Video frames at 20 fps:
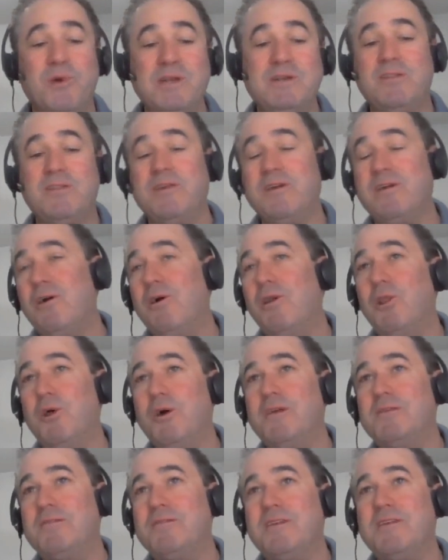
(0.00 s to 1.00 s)
went to the colo
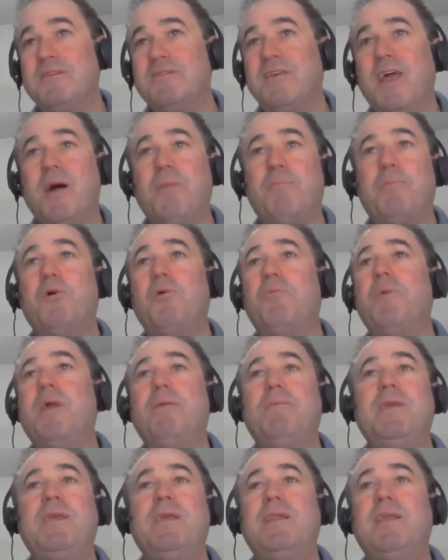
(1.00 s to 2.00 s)
as an example,
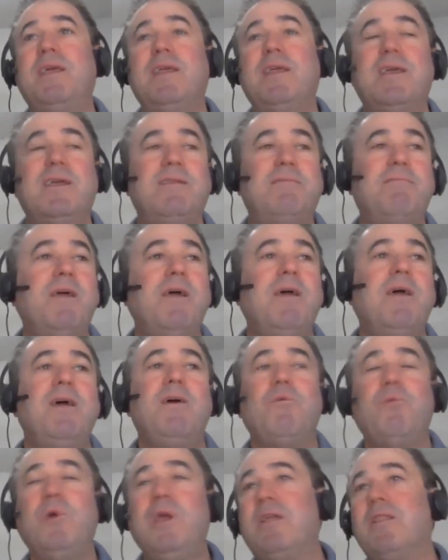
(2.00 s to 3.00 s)
maybe he did it
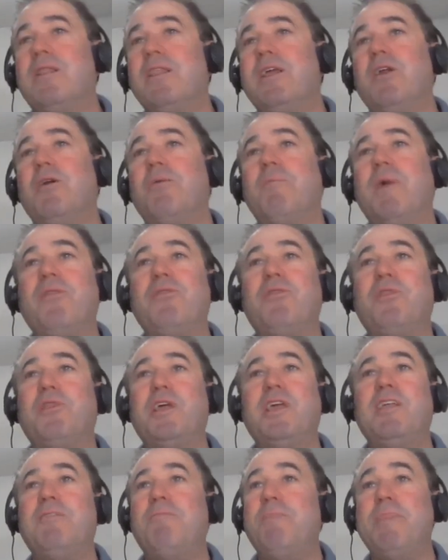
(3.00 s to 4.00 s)
weekly or
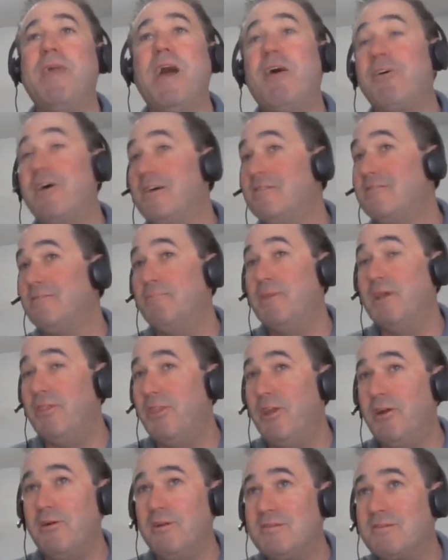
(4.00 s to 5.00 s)
monthly, now hasn't been
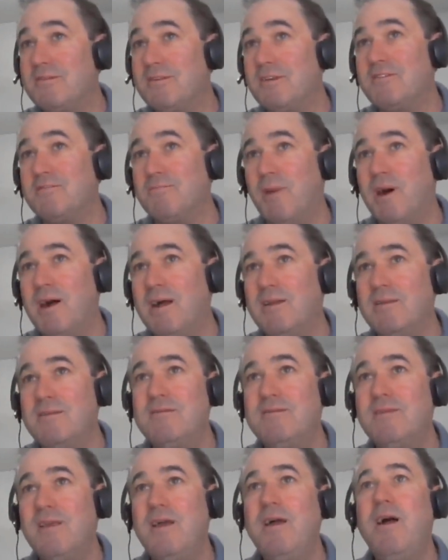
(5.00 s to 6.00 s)
there in 6
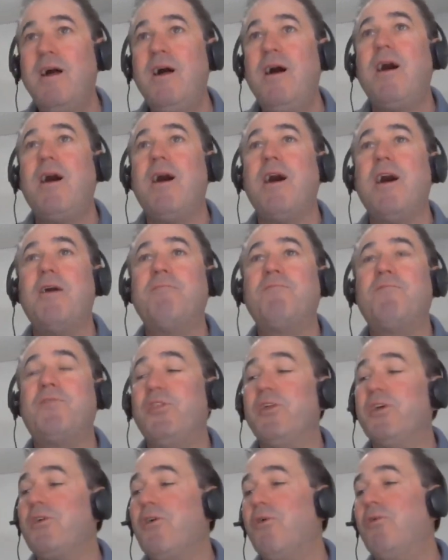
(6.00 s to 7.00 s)
months. For
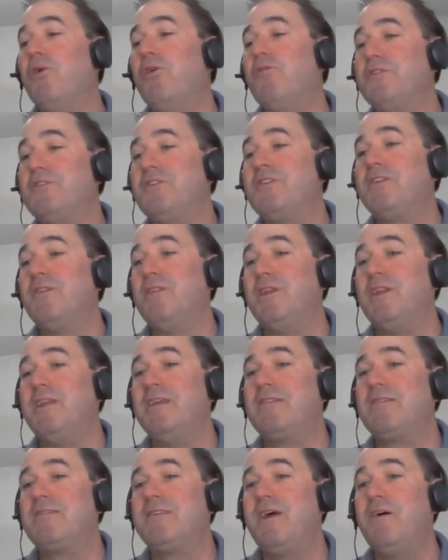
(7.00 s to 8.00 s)
the colo facility
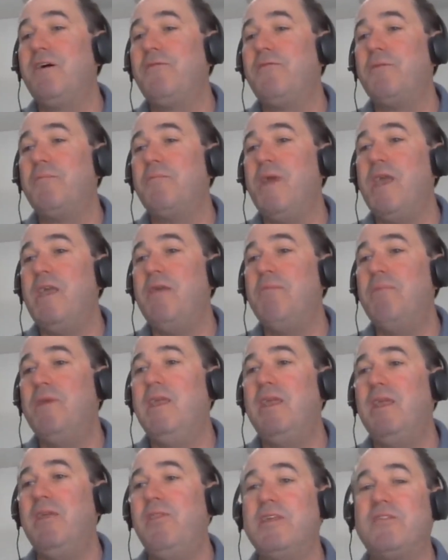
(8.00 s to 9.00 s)
itself, it may
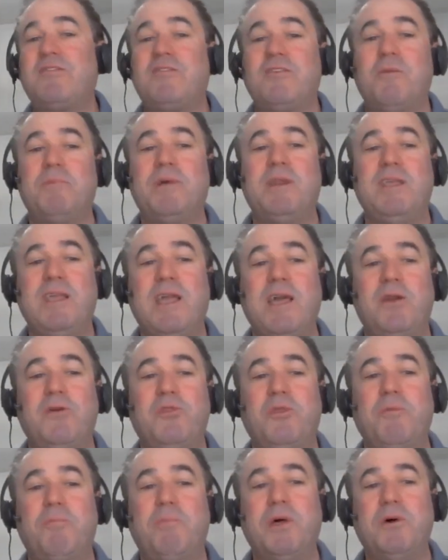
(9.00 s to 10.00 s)
be that somebody
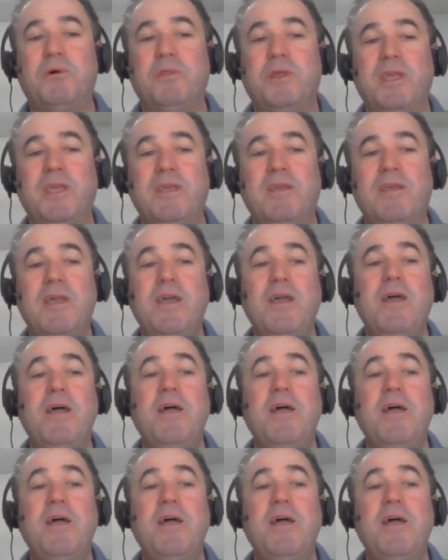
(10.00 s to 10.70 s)
entered the building,